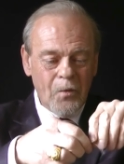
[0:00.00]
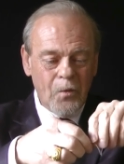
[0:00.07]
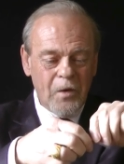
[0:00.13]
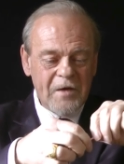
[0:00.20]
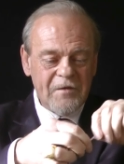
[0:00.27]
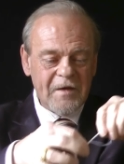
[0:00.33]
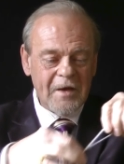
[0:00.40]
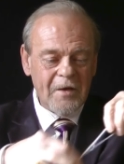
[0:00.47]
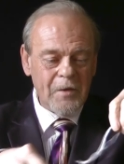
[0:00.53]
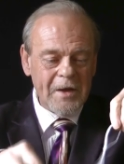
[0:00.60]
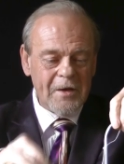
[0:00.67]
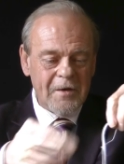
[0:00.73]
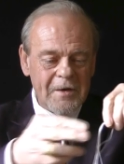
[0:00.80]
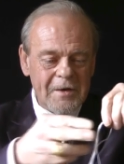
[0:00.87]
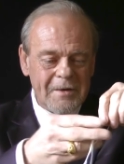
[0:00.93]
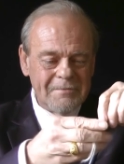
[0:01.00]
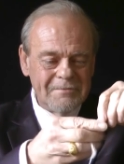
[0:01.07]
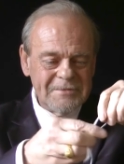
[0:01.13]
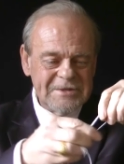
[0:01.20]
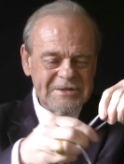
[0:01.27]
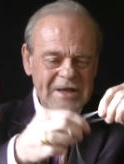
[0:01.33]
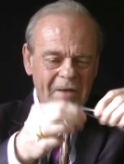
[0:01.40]
Wishing we
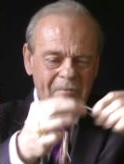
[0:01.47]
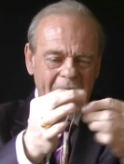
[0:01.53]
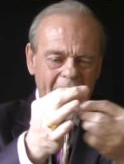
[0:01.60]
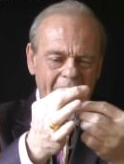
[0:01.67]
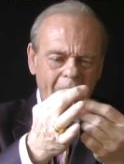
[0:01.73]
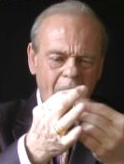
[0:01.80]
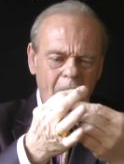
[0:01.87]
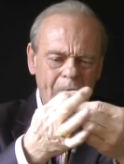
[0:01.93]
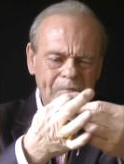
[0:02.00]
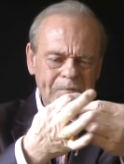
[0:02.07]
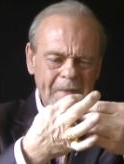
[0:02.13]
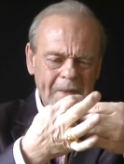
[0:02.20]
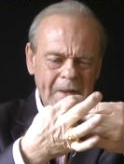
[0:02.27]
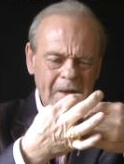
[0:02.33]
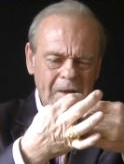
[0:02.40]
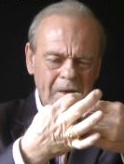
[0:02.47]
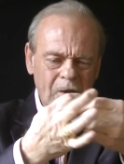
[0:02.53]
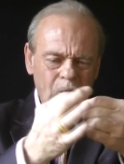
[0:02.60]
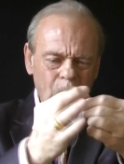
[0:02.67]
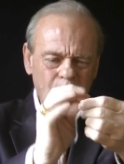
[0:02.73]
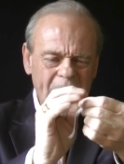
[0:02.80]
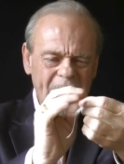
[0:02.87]
could somehow
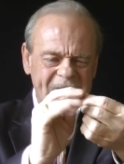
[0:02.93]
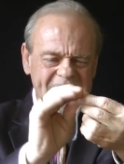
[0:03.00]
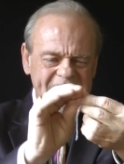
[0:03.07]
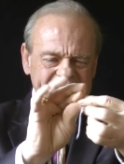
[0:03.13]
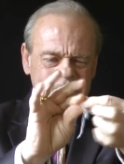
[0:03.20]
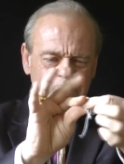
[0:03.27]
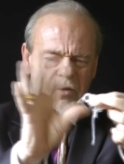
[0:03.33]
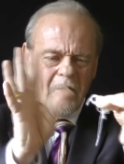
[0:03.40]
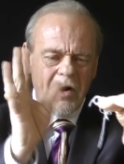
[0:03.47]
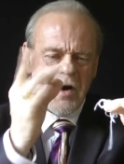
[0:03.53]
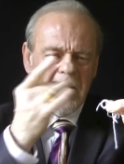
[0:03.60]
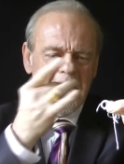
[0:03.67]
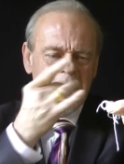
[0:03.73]
restore